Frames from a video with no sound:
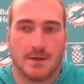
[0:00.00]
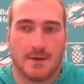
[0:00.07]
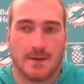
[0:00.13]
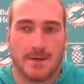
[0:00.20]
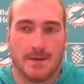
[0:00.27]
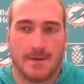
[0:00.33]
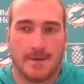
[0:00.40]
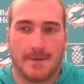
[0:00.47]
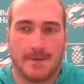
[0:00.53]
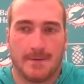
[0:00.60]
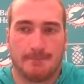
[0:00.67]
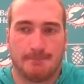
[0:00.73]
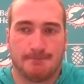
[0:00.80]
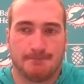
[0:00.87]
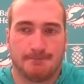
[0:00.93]
I
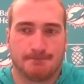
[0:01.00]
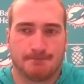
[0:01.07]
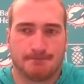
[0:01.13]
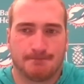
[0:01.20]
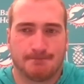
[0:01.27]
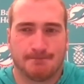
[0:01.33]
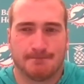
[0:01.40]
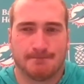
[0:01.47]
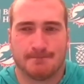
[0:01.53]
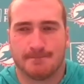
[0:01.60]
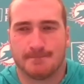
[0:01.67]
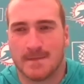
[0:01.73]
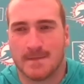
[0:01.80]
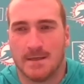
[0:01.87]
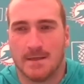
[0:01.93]

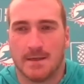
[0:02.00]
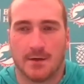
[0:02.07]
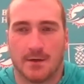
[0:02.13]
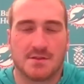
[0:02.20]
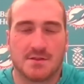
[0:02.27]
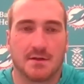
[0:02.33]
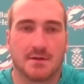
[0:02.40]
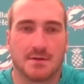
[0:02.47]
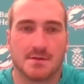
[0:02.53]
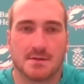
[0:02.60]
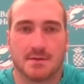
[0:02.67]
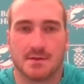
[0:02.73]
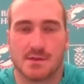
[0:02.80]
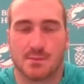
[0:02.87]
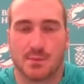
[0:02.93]
would say there's
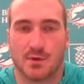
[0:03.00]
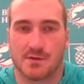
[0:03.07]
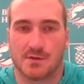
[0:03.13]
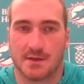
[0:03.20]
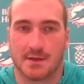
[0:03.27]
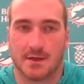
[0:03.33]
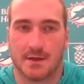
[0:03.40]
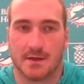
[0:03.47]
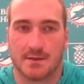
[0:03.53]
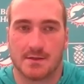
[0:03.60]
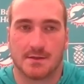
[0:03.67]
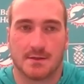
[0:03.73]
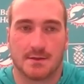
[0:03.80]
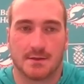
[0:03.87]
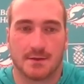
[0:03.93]
pros and
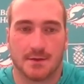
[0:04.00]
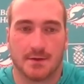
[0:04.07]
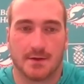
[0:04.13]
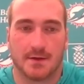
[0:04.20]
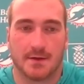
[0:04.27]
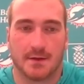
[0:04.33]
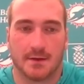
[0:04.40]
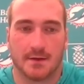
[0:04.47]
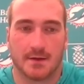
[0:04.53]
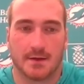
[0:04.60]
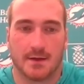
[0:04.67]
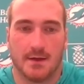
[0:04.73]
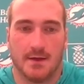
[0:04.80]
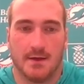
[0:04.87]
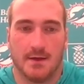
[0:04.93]
cons. You know, I
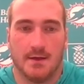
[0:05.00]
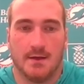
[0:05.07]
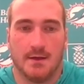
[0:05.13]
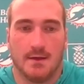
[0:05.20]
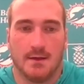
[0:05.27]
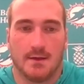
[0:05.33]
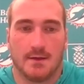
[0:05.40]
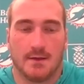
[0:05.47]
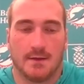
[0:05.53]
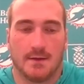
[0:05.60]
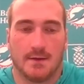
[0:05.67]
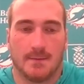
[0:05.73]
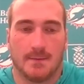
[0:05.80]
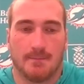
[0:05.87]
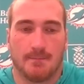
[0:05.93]
think
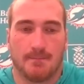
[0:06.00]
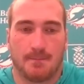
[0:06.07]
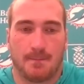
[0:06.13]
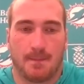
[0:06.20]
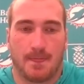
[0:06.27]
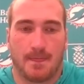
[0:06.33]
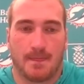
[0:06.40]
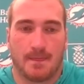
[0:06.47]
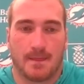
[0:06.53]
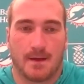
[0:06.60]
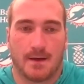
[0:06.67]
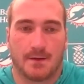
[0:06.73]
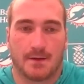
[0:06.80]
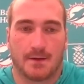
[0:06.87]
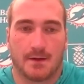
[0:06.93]
on
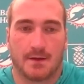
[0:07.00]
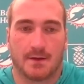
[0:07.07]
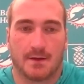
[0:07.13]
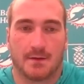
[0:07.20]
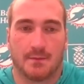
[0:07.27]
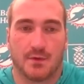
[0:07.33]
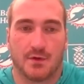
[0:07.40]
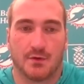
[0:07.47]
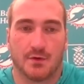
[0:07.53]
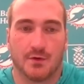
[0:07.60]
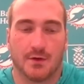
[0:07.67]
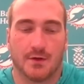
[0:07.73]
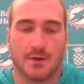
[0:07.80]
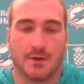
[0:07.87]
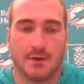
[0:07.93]
the
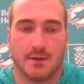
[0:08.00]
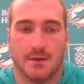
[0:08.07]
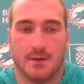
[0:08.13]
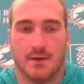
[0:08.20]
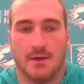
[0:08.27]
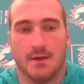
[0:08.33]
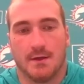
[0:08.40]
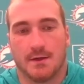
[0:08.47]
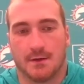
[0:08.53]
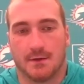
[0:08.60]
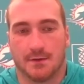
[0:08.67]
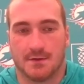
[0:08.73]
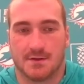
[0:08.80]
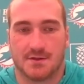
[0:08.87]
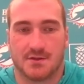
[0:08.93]
computer, you
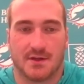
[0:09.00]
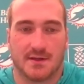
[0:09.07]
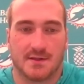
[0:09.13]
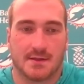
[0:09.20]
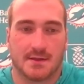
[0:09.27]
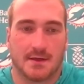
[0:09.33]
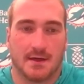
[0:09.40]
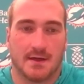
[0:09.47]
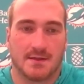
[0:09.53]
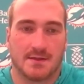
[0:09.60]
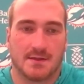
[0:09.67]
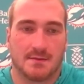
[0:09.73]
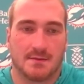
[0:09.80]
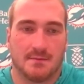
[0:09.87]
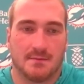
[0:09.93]
know, there's a chance that
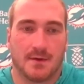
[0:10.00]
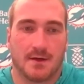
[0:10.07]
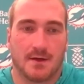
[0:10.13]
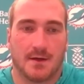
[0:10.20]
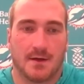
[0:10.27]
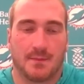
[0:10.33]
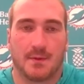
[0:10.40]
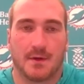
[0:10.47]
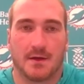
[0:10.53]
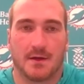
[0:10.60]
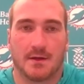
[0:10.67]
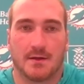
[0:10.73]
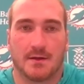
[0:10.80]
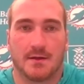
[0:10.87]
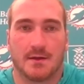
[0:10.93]
guys might not be
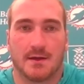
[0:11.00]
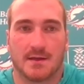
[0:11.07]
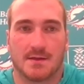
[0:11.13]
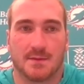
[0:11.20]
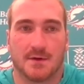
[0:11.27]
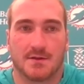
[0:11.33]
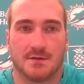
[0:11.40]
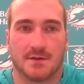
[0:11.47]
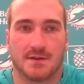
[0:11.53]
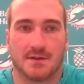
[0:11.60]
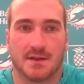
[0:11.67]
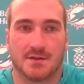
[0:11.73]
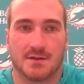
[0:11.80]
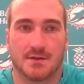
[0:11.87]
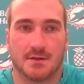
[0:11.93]
paying as much of
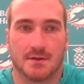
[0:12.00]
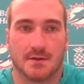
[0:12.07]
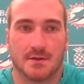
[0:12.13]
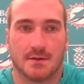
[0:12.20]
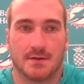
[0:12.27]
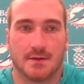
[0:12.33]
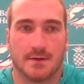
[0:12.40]
attention.